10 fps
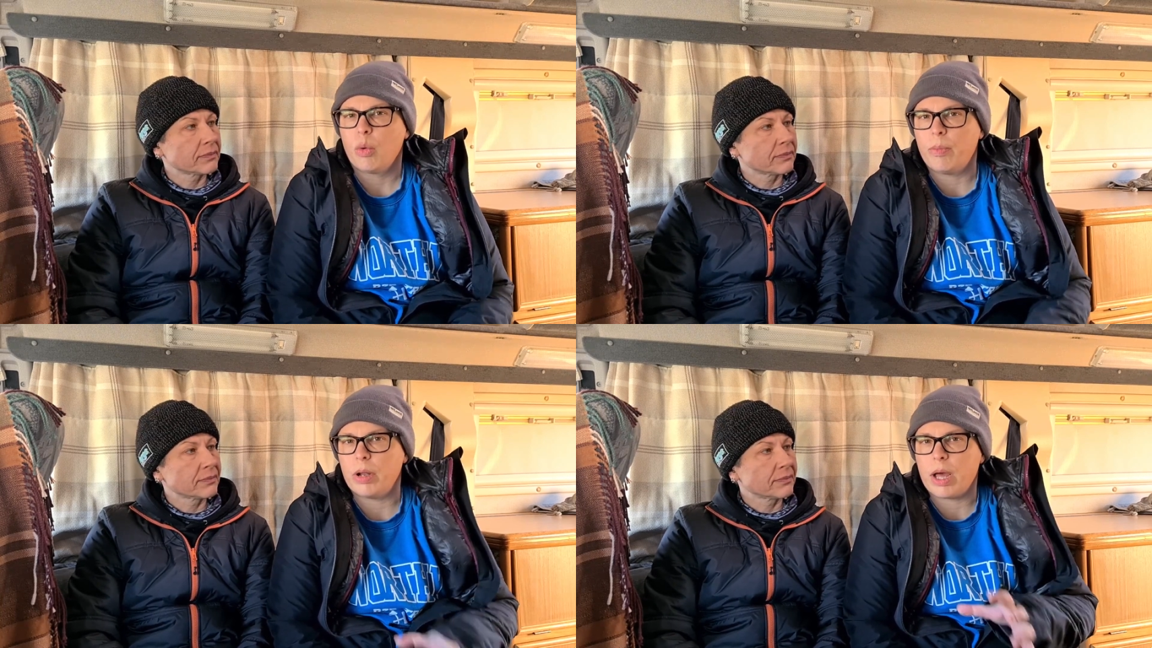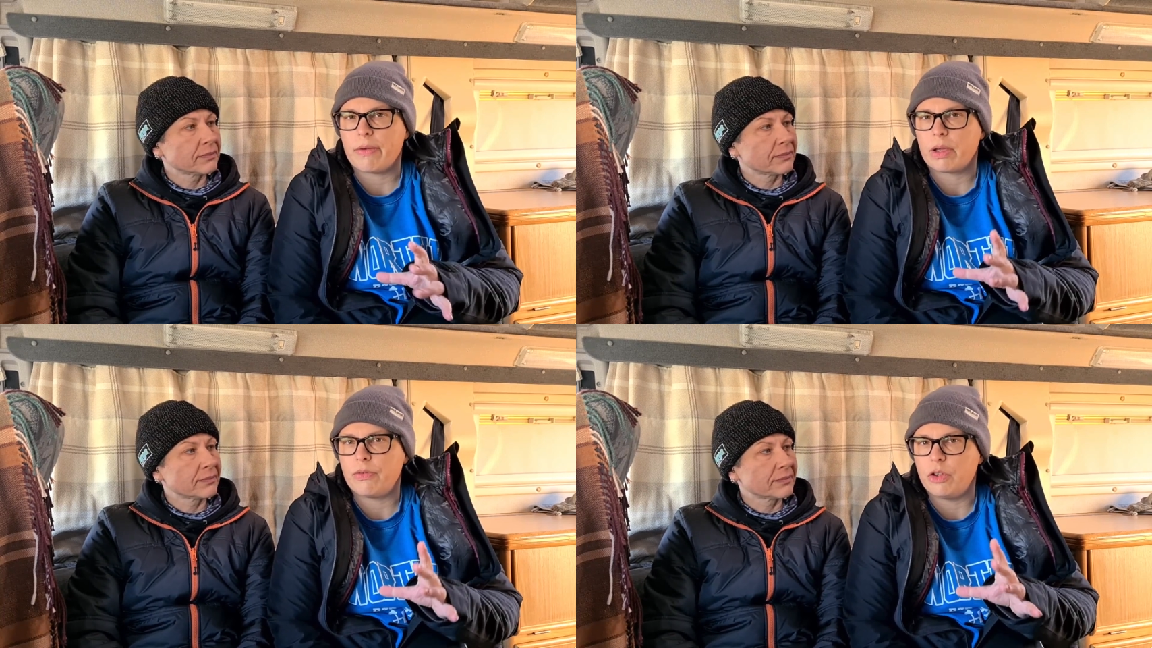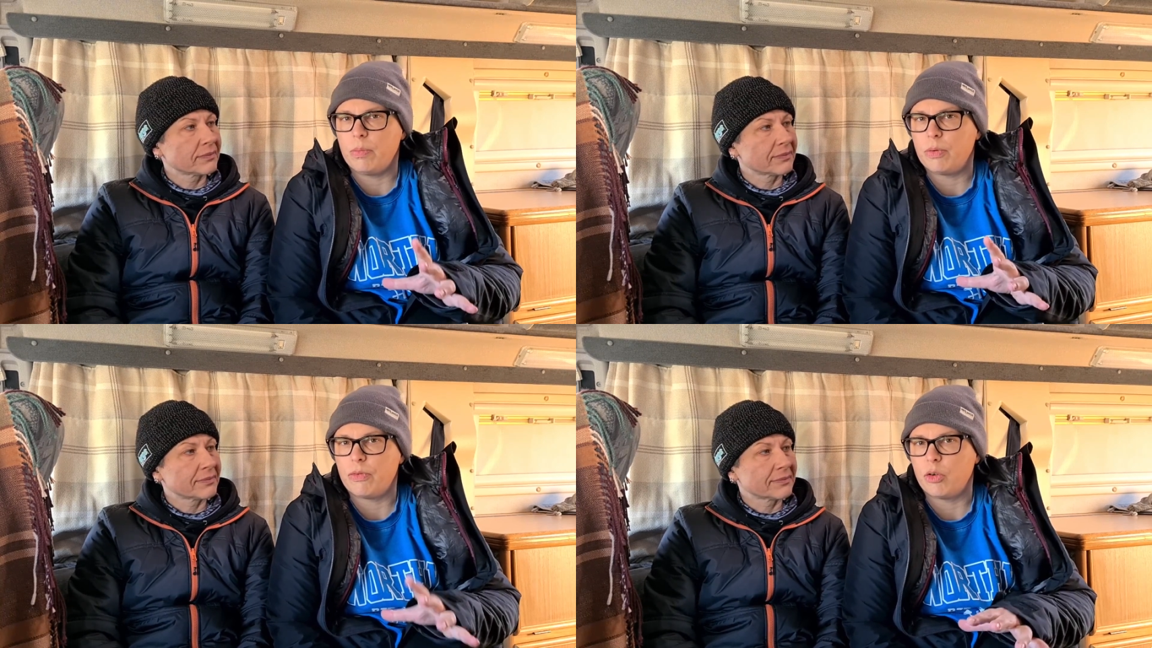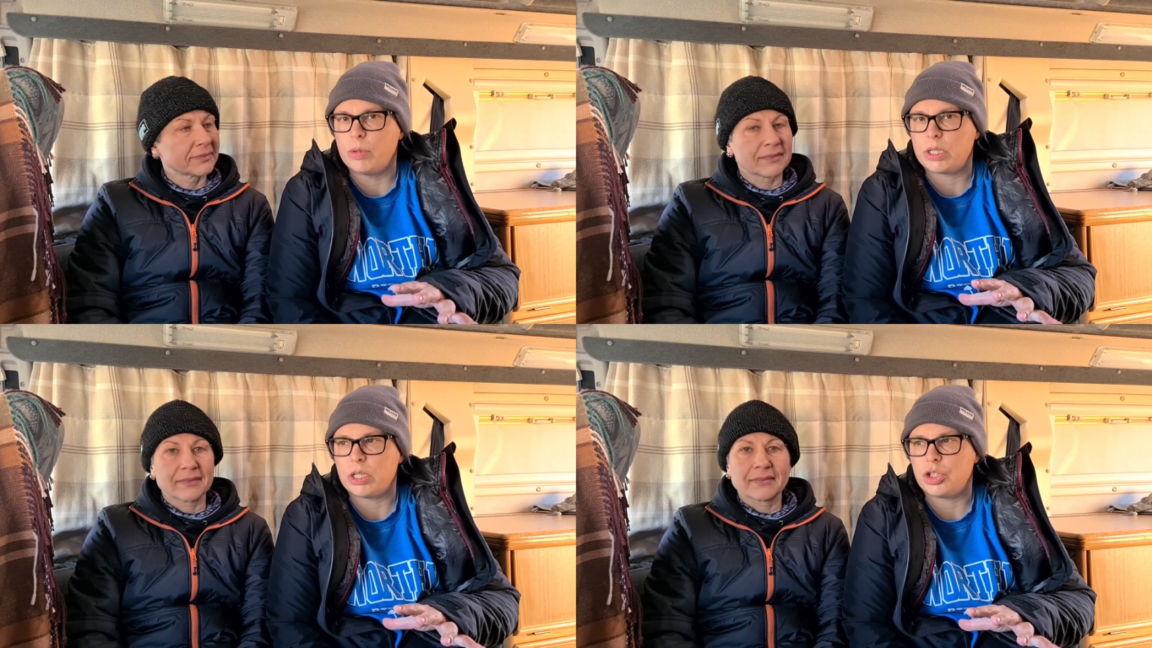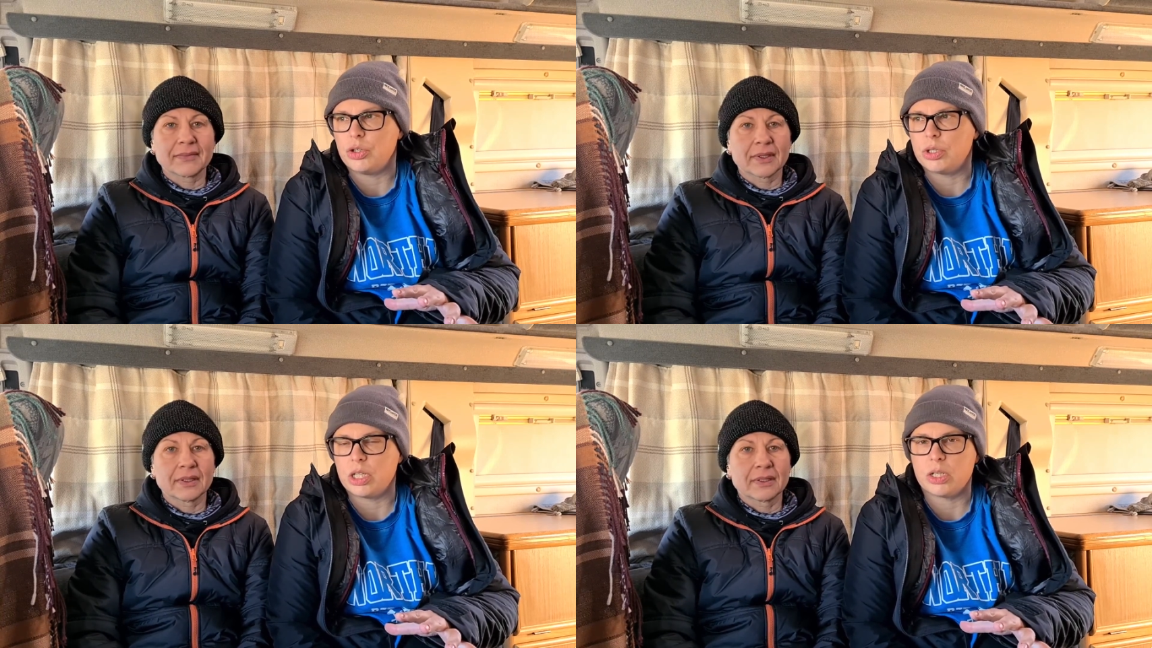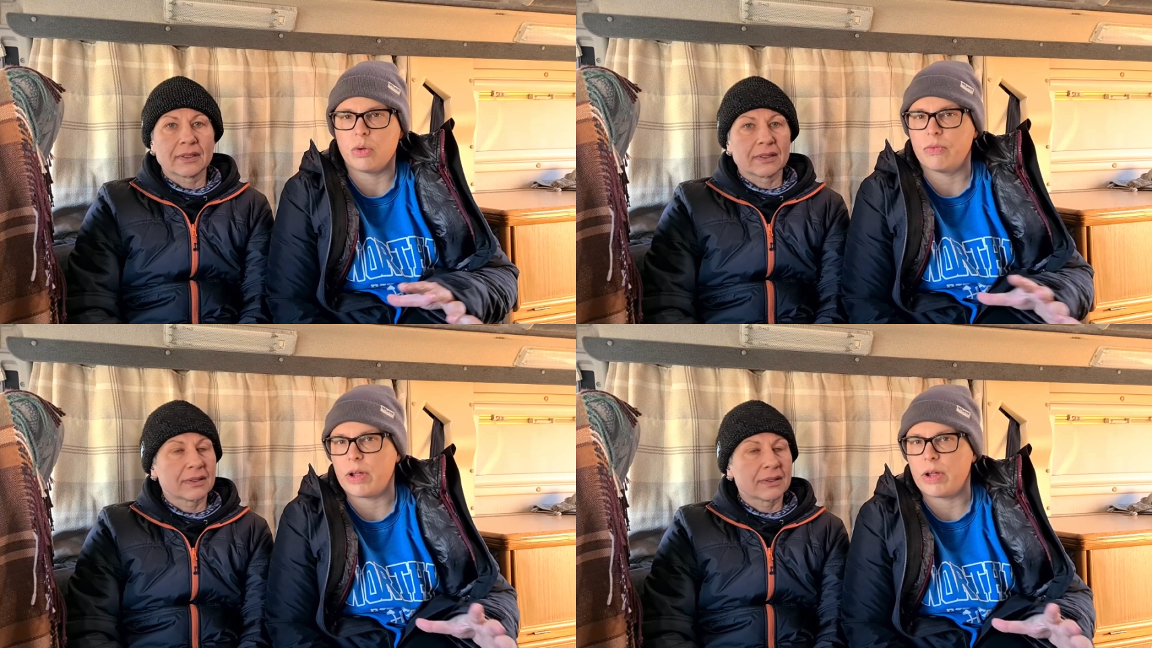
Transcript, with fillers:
Speaker 1: We've been having a few performance issues. These old